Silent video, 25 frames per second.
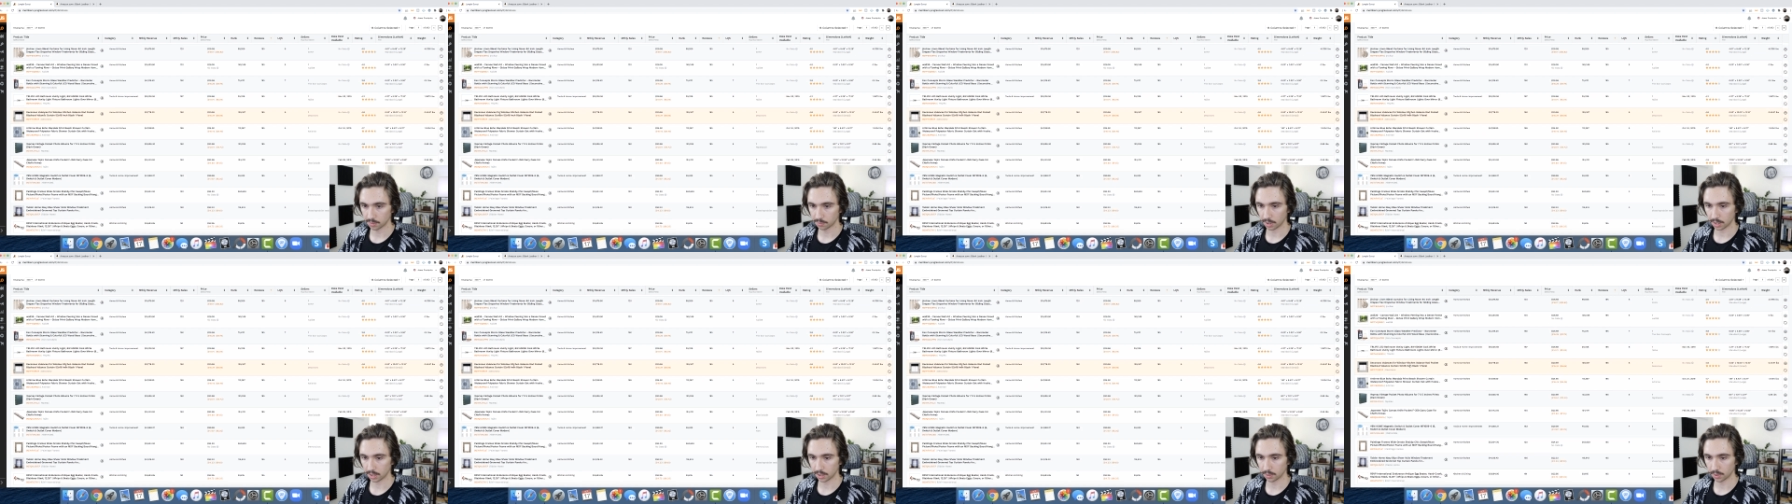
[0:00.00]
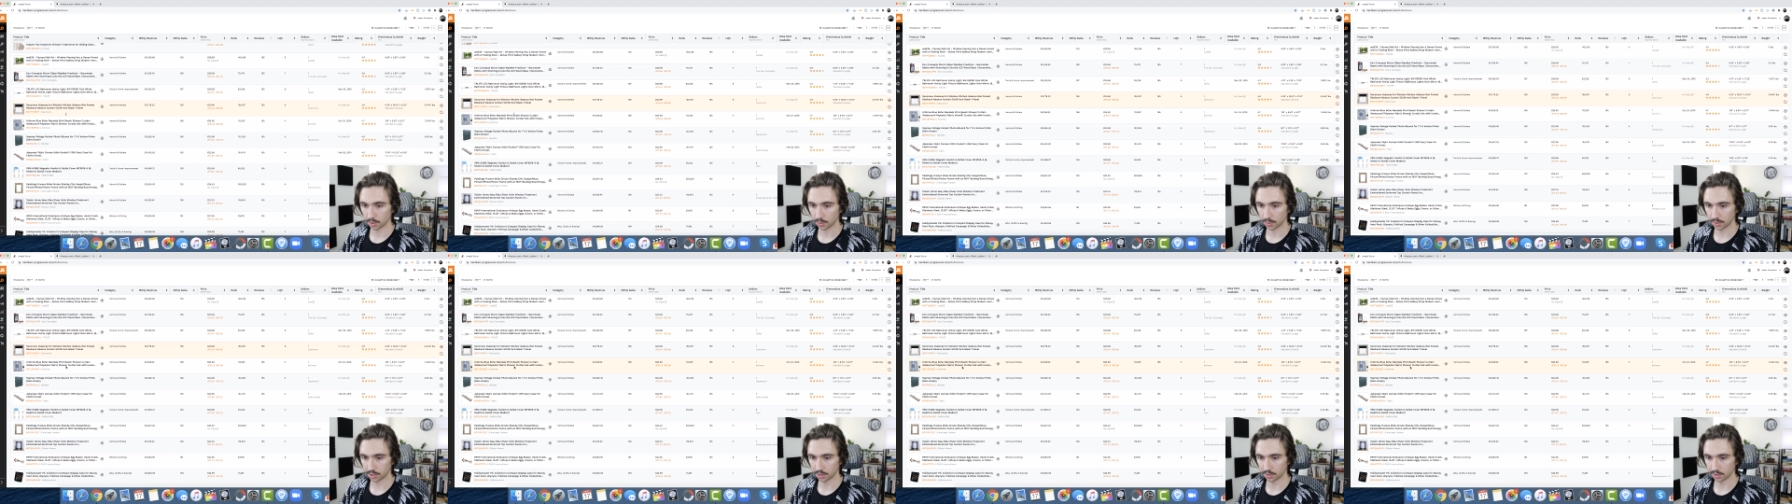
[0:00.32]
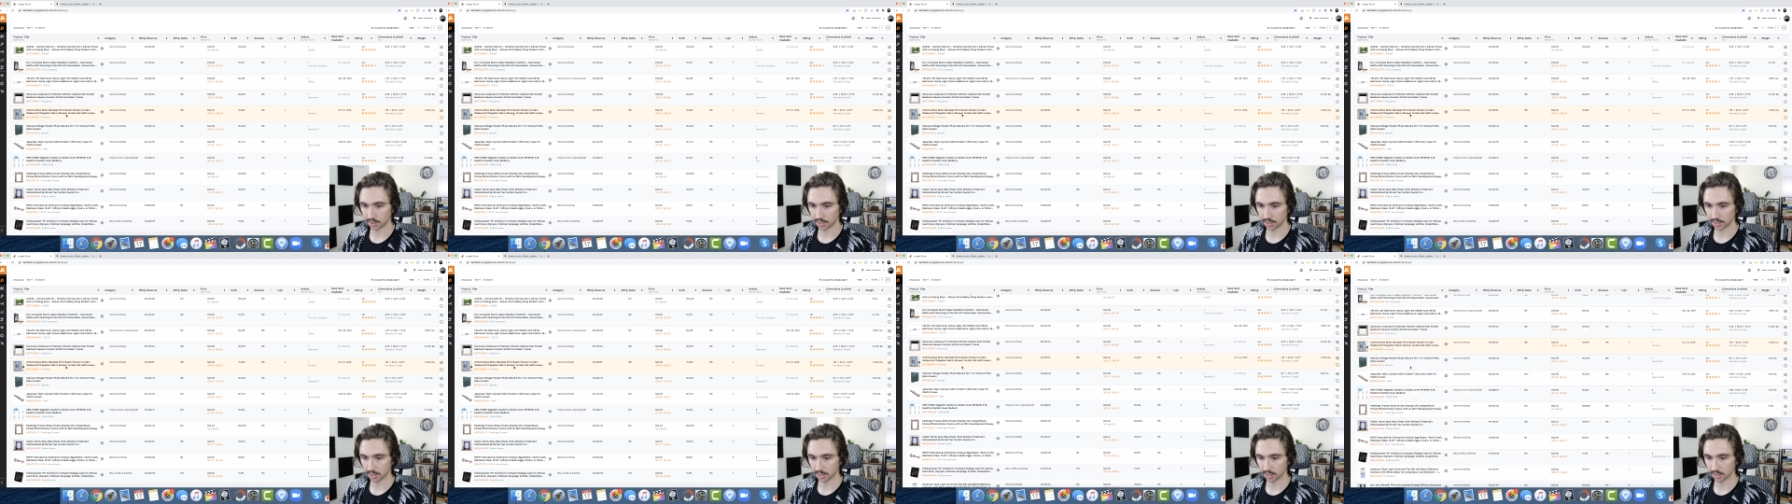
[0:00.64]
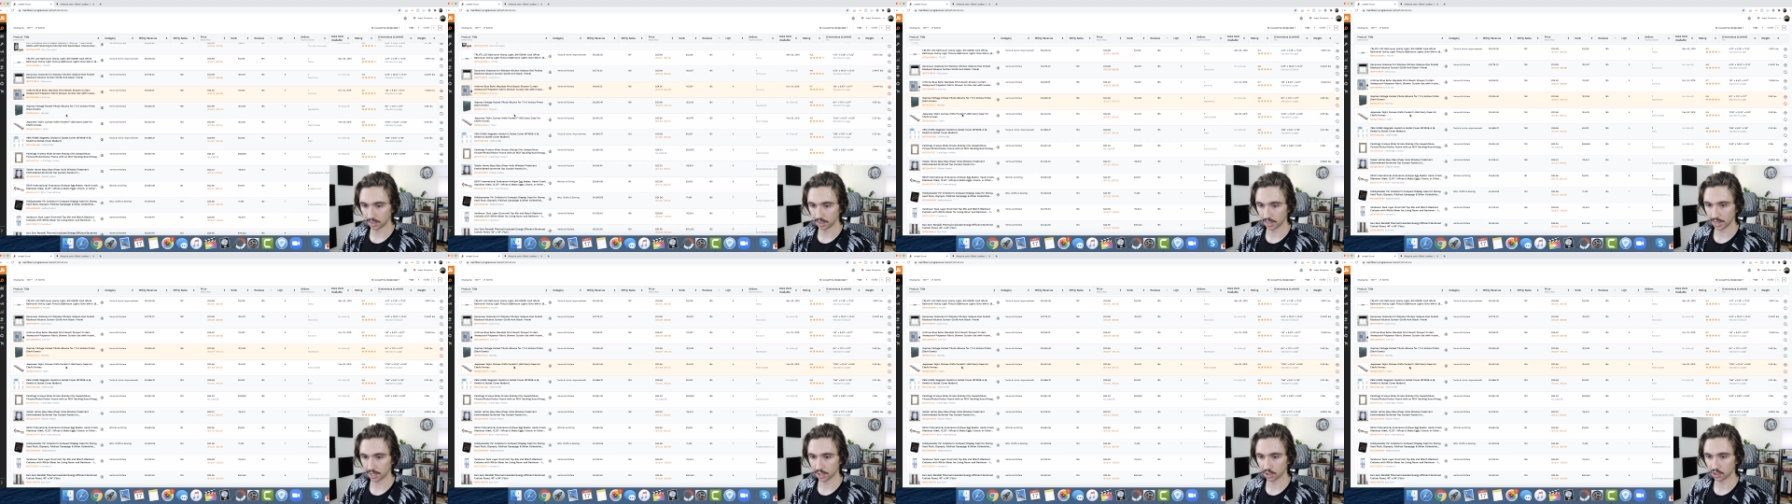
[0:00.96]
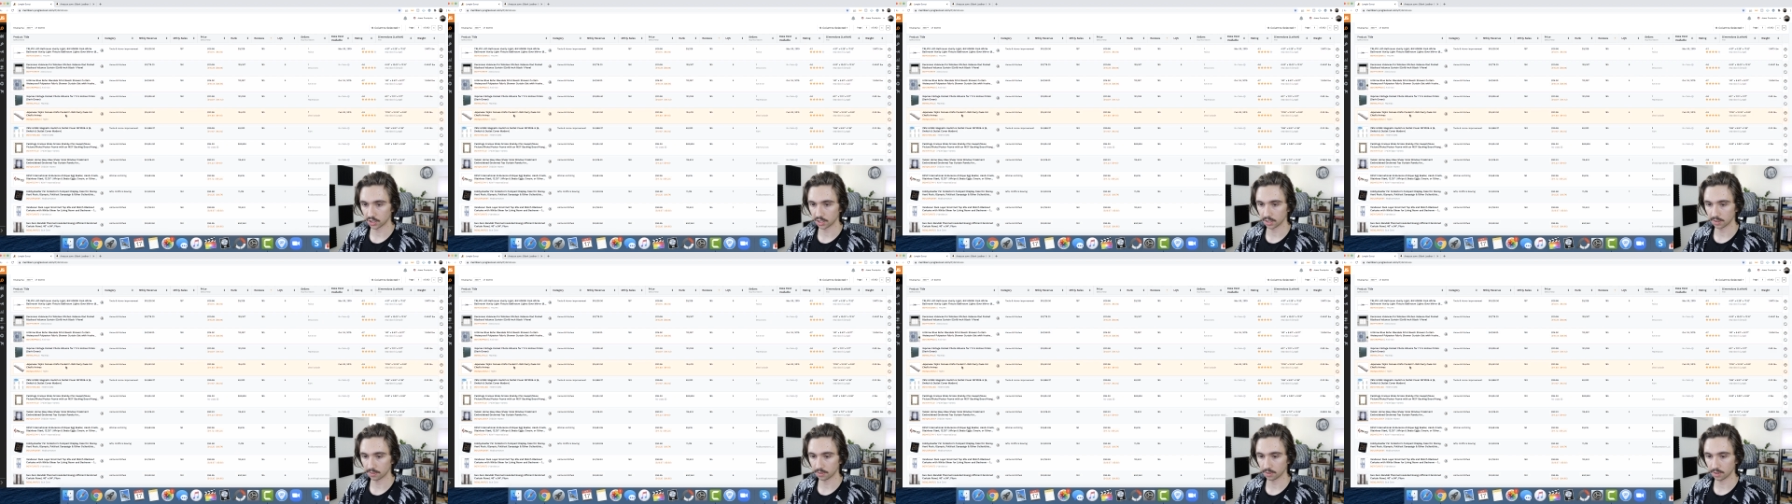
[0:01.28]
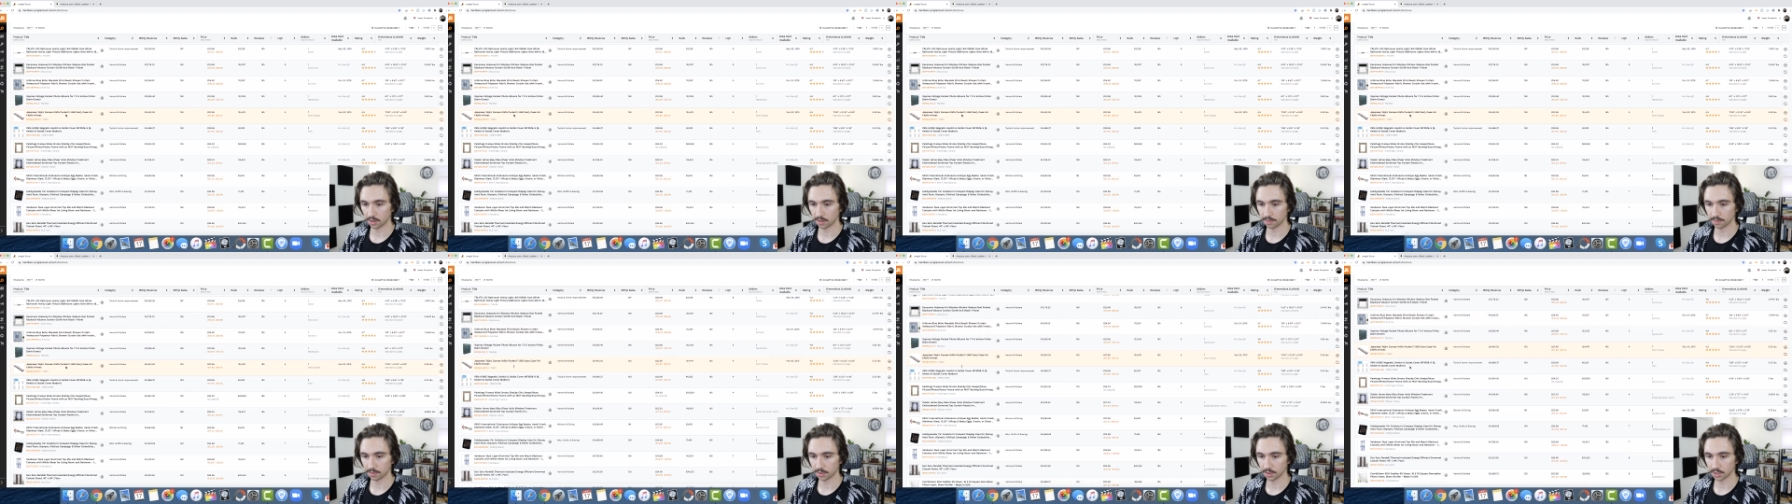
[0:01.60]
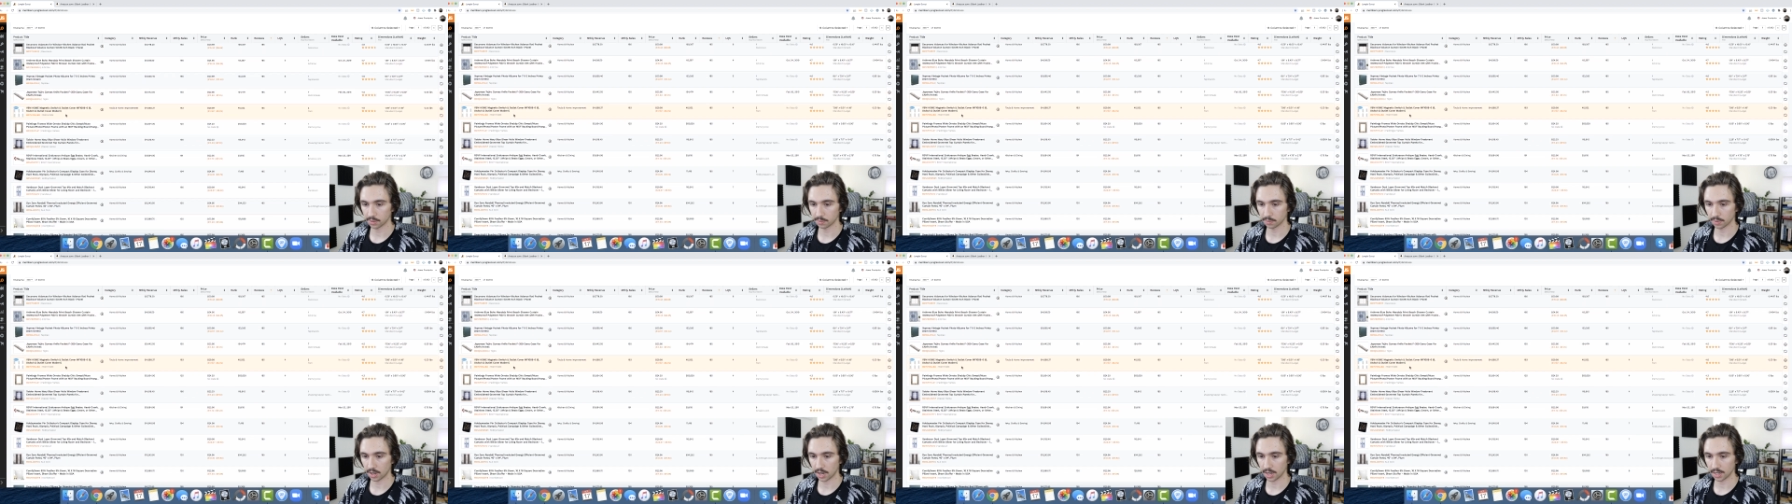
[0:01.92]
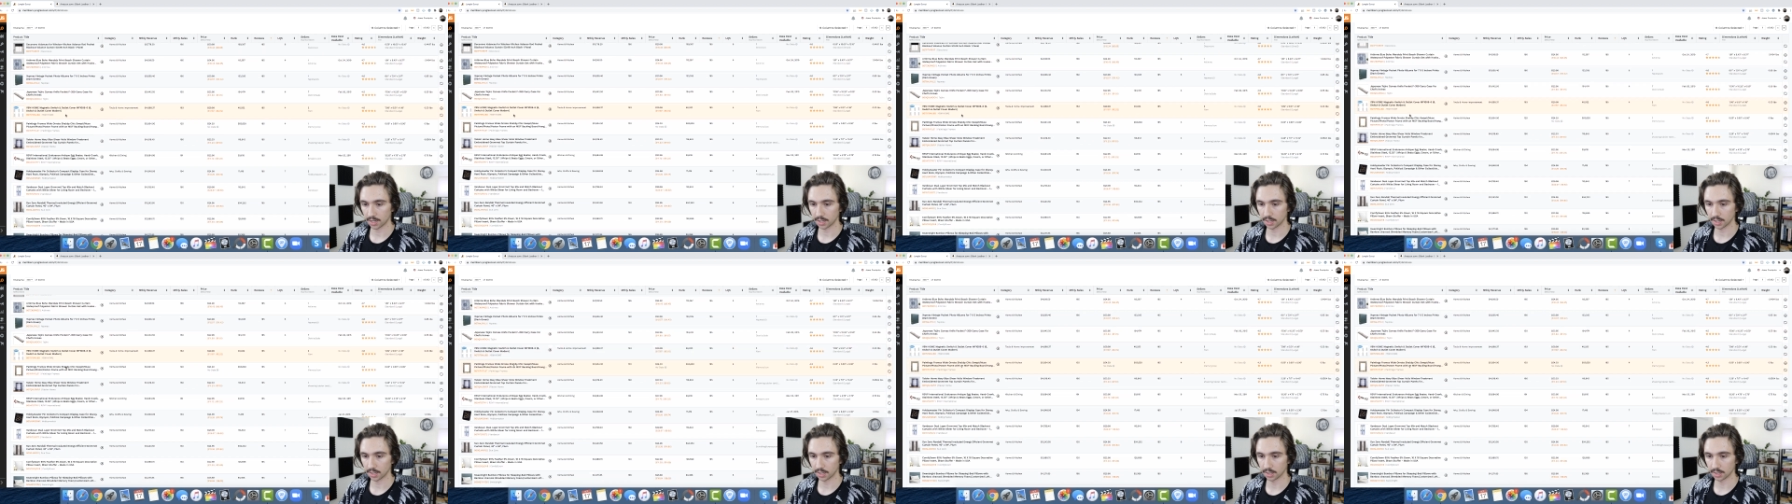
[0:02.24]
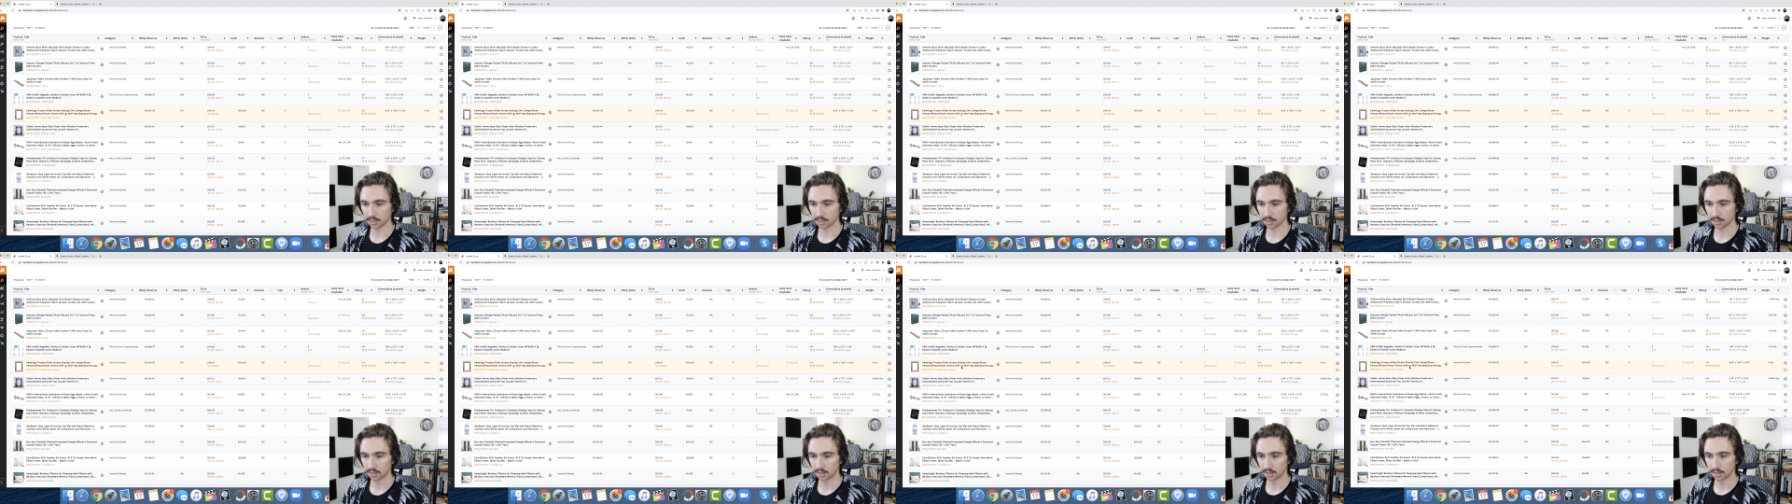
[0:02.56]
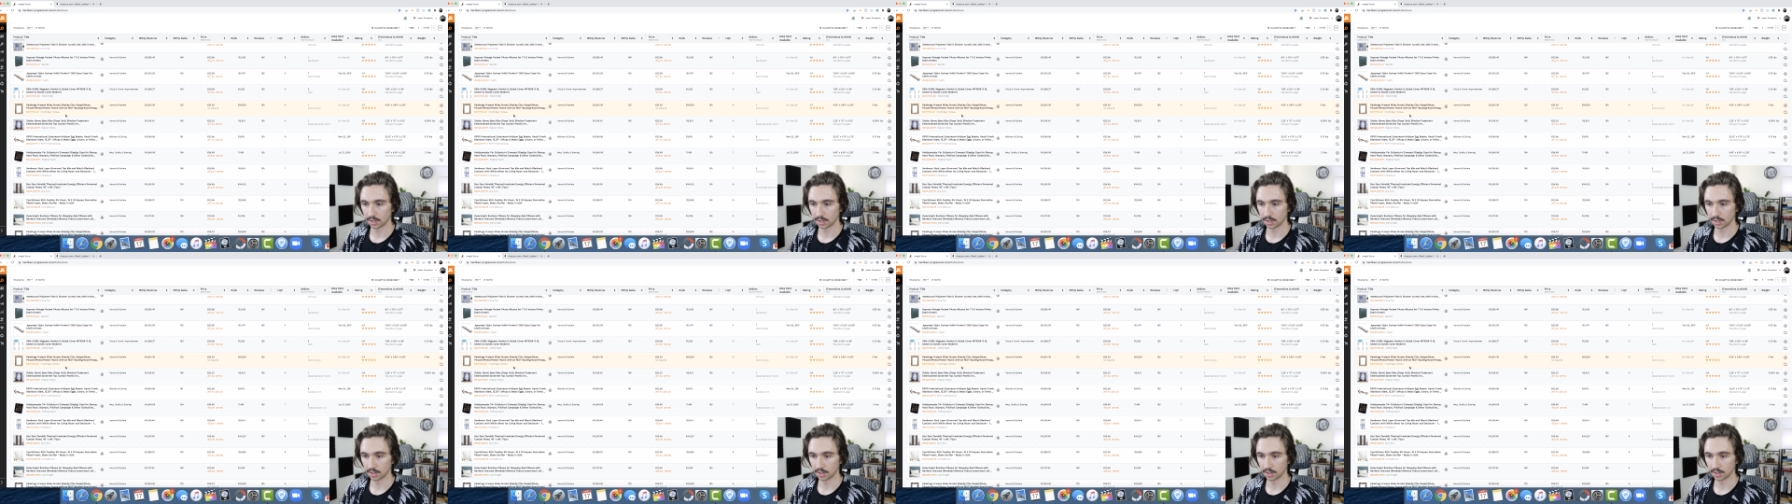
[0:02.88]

Probably wouldn't want to do anything electric for our first product.